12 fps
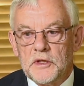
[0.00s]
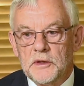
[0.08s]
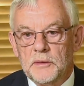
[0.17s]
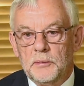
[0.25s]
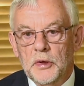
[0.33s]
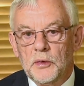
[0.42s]

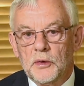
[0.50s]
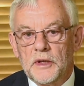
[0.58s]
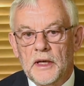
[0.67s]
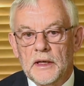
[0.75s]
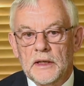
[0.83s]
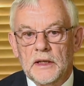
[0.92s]
to build
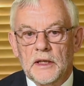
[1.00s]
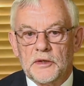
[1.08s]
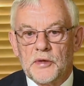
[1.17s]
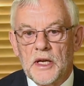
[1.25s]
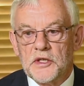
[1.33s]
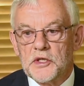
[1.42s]
a
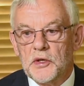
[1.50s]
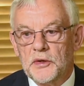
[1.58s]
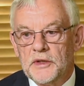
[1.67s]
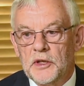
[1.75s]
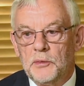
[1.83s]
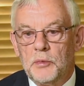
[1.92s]

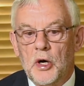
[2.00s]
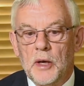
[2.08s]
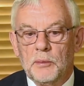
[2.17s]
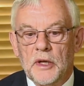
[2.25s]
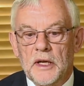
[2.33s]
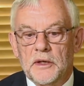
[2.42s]
transcontinental
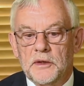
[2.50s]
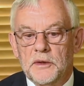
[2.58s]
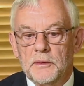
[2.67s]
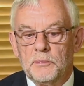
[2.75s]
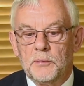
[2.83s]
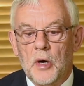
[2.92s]
pipeline